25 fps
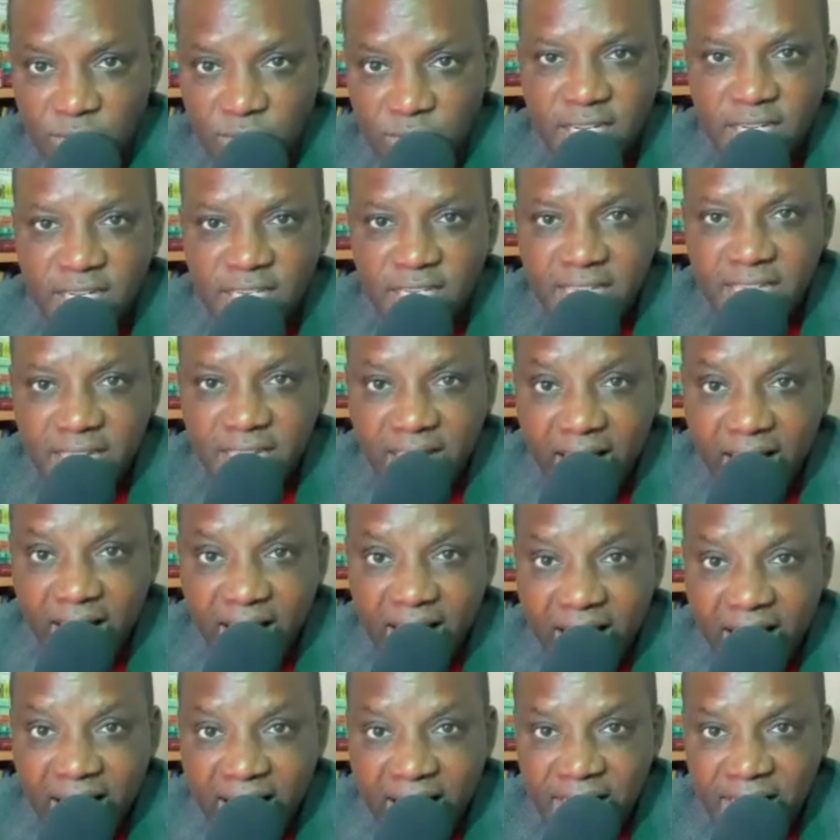The
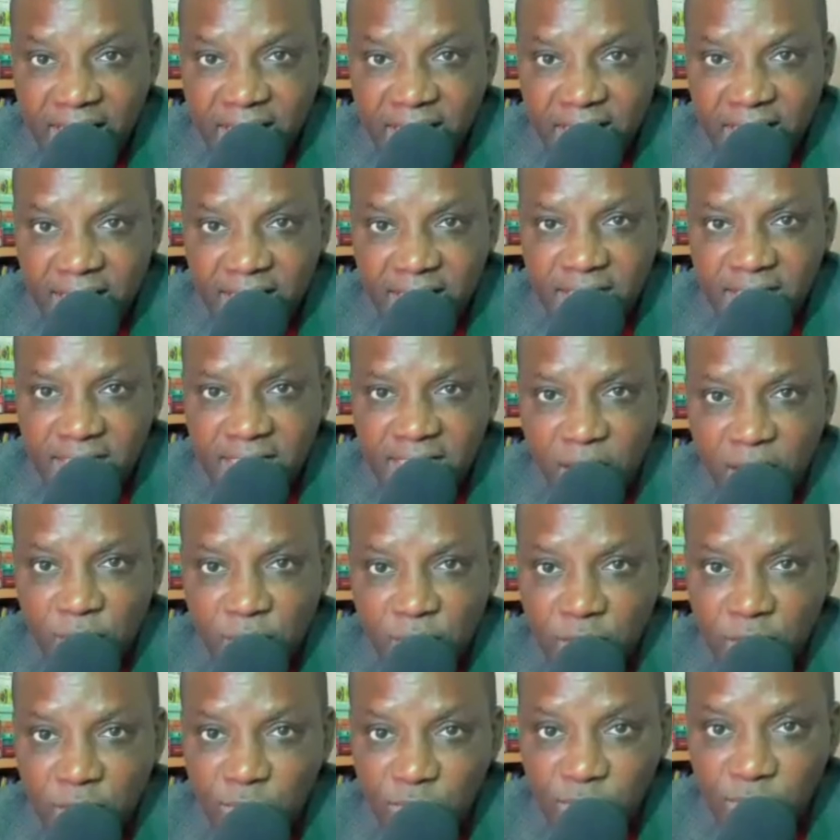AI that we
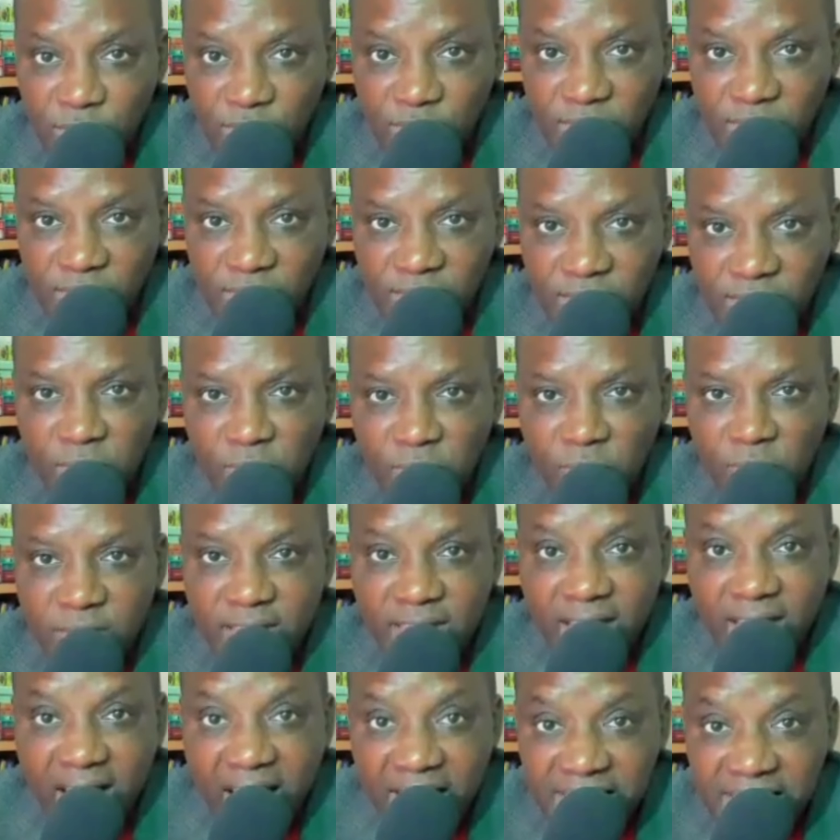use will
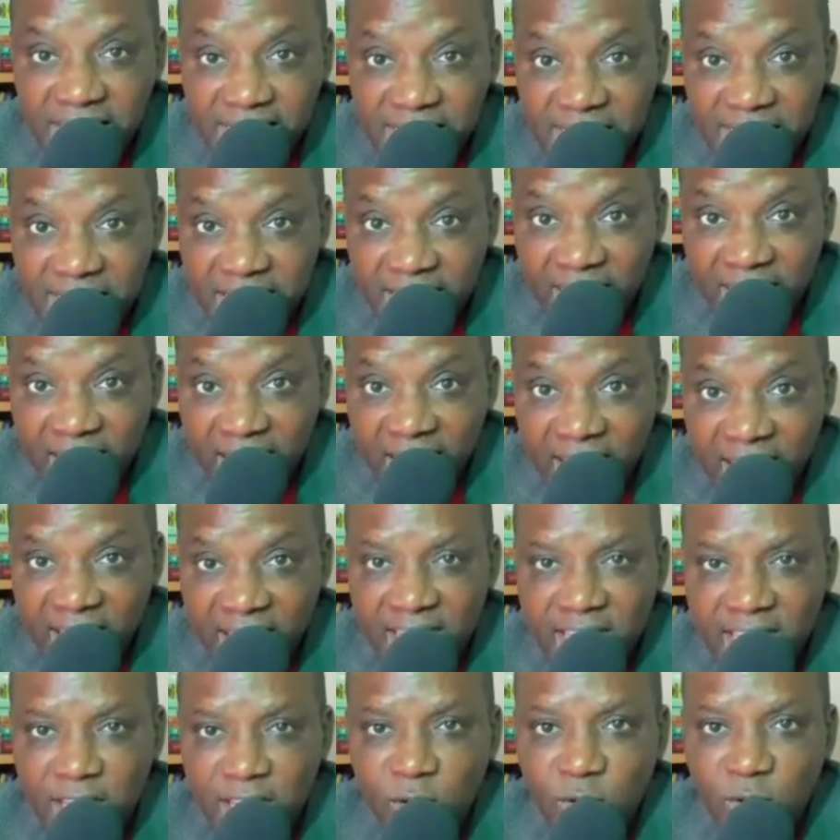engineer
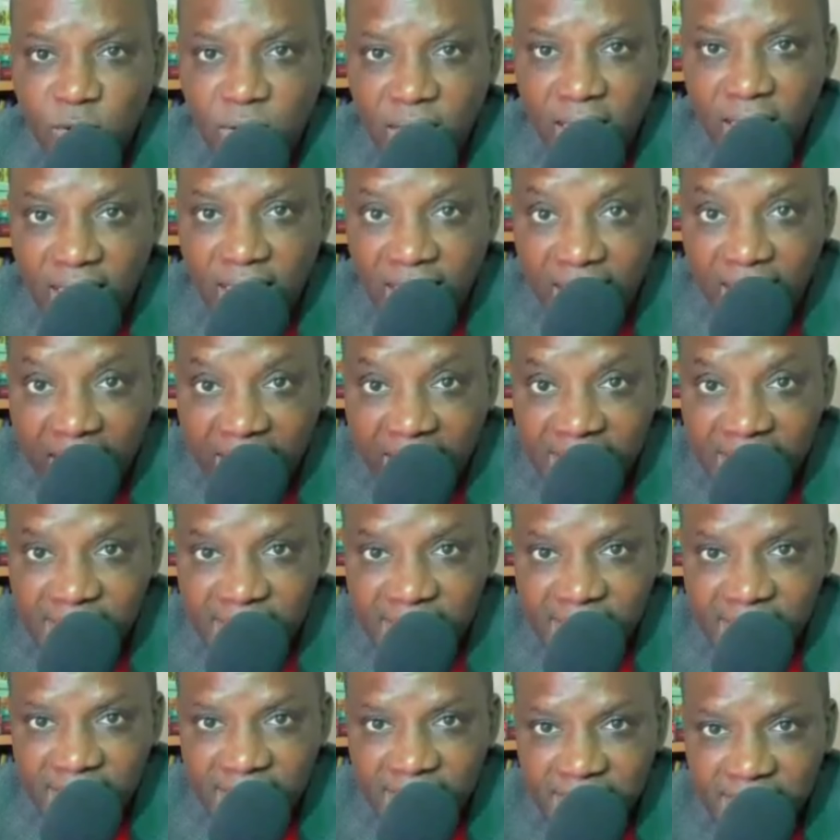a localized
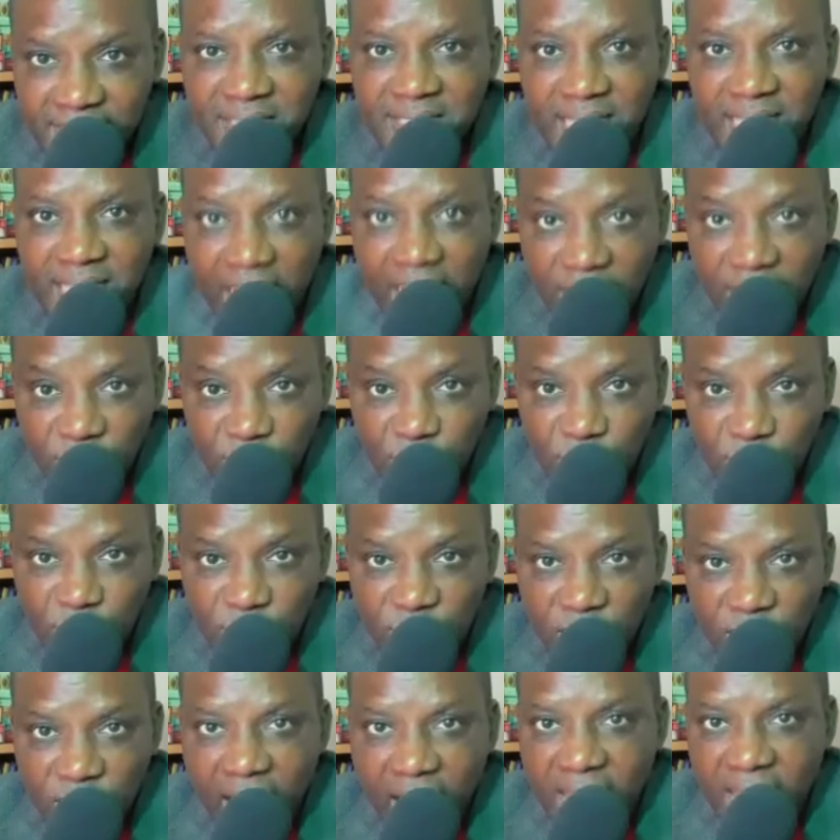title
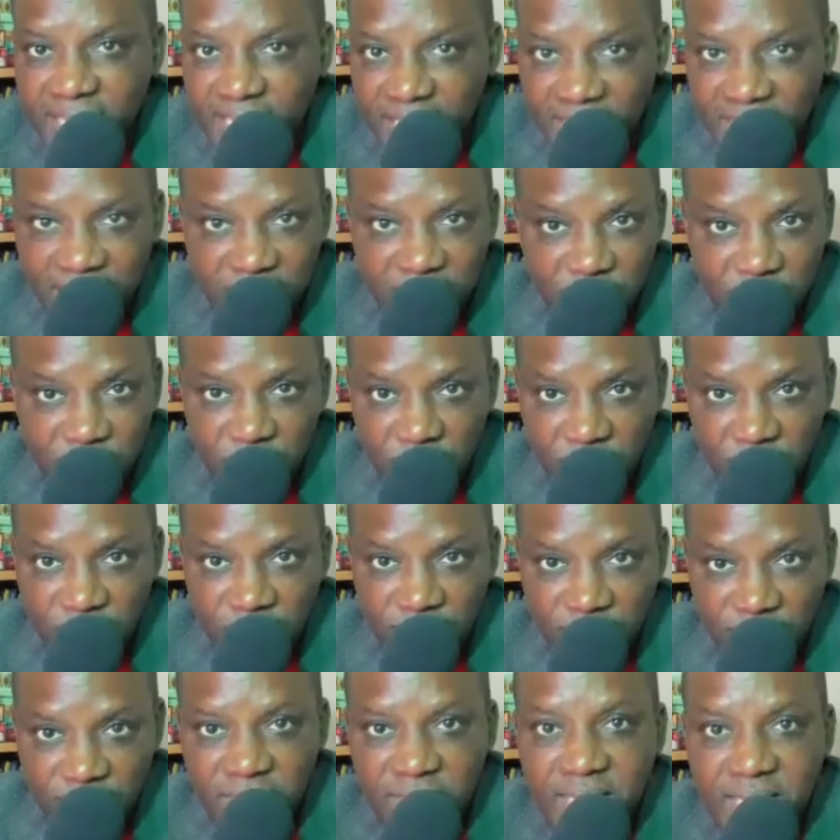and description
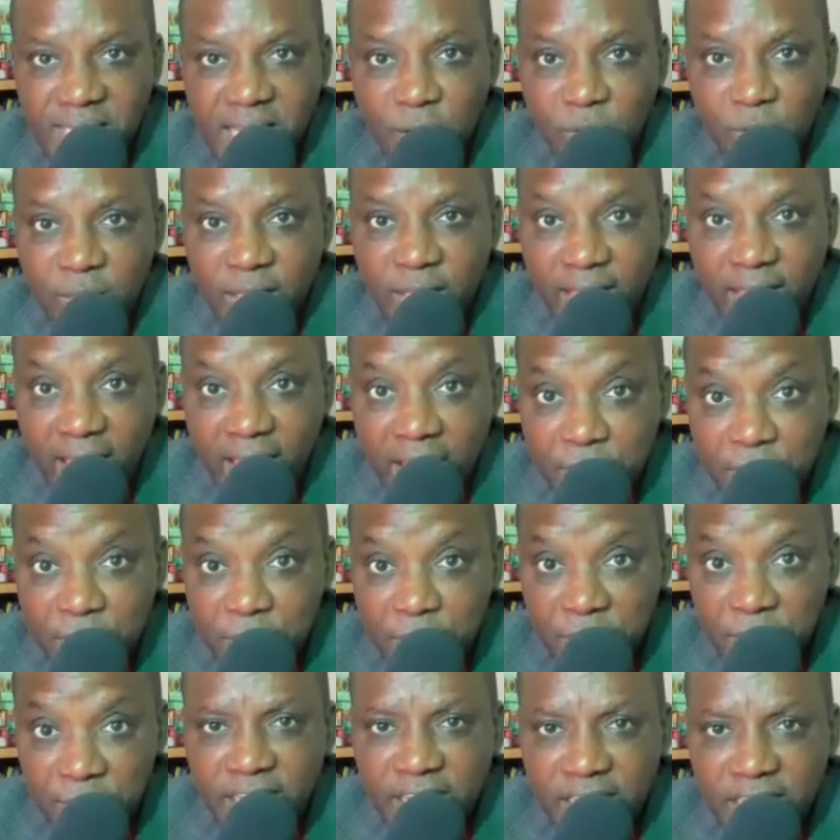that will help
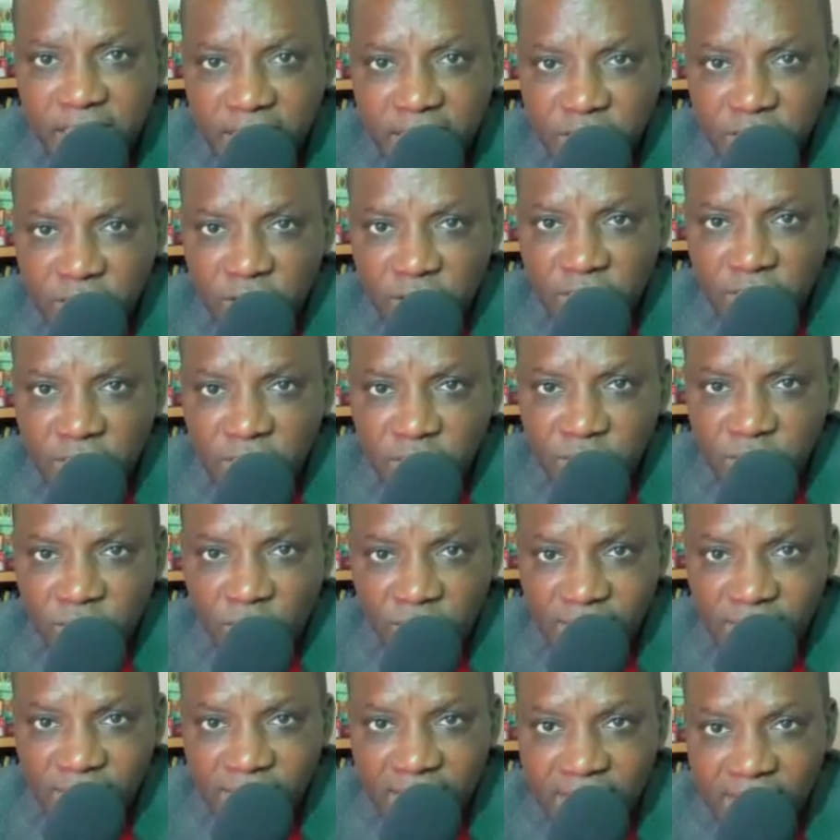each of this
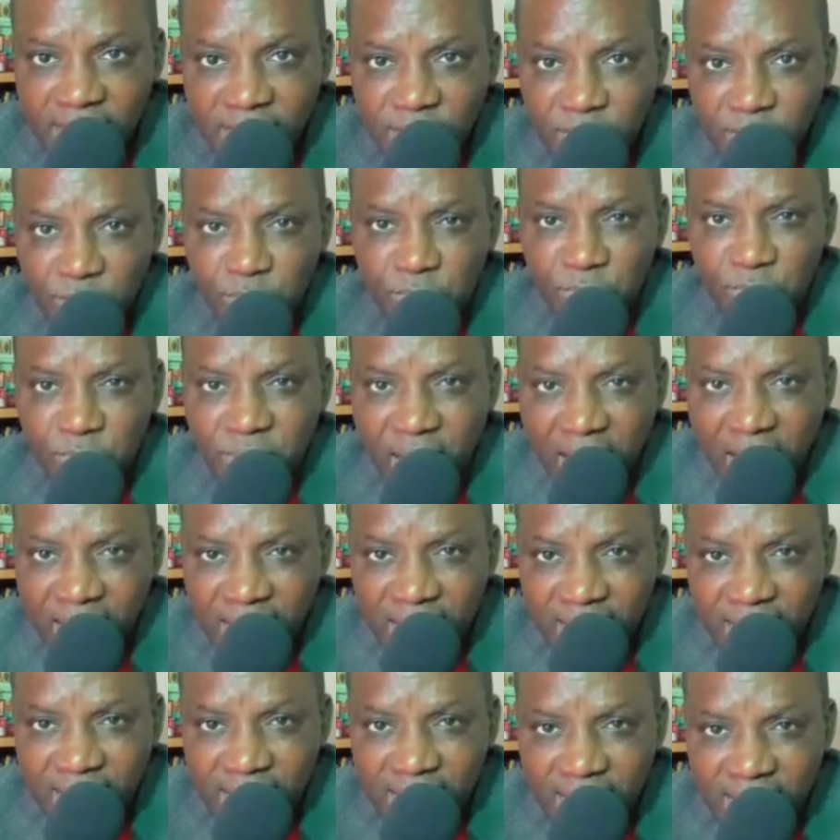content to
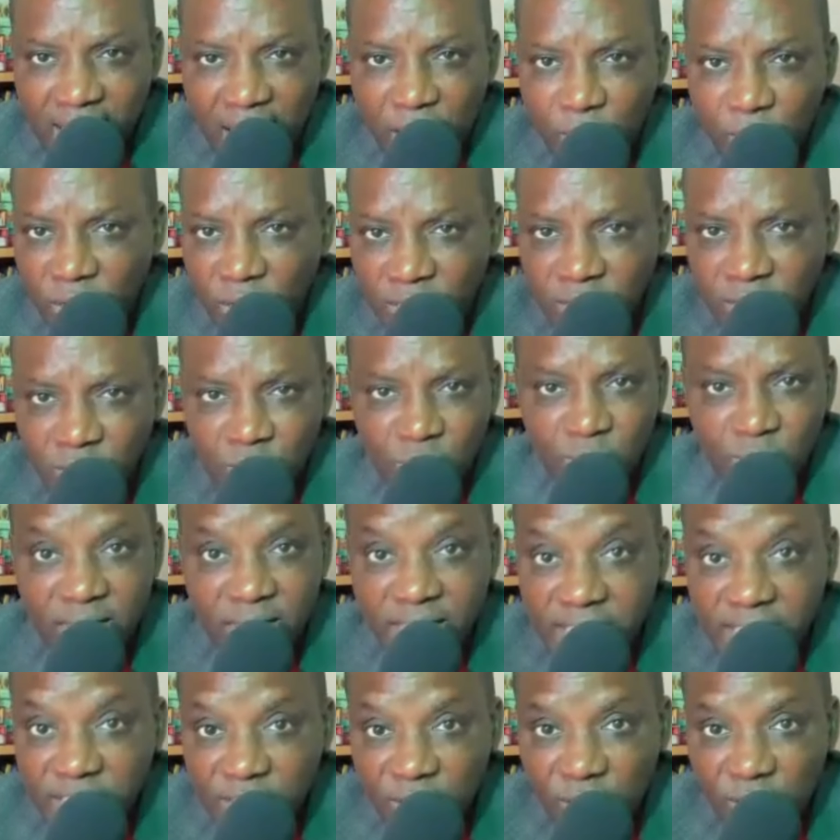rank according to
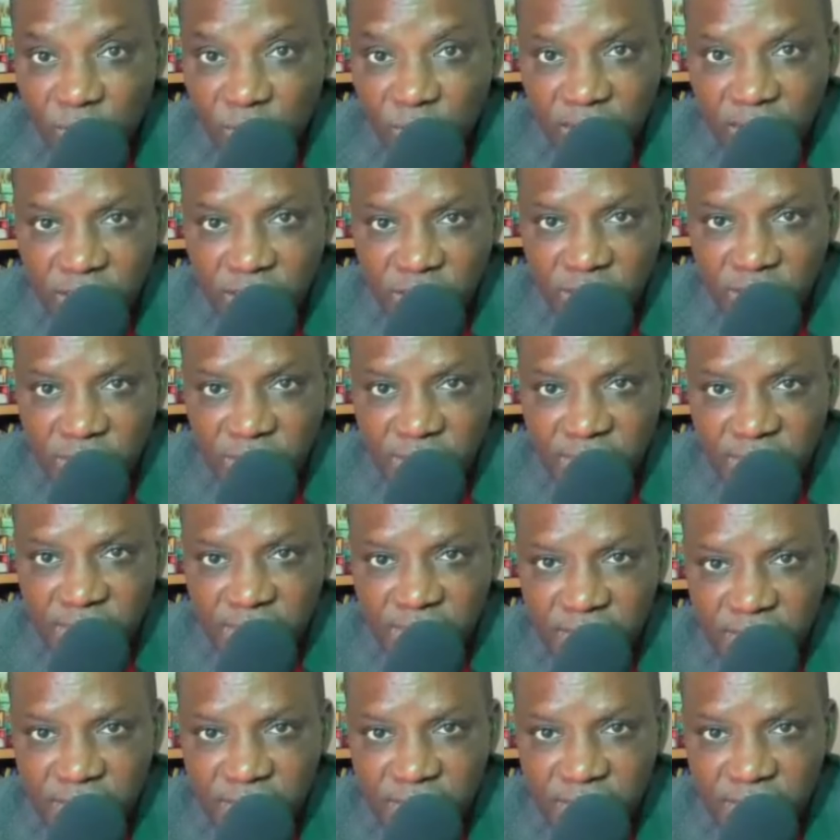each locations.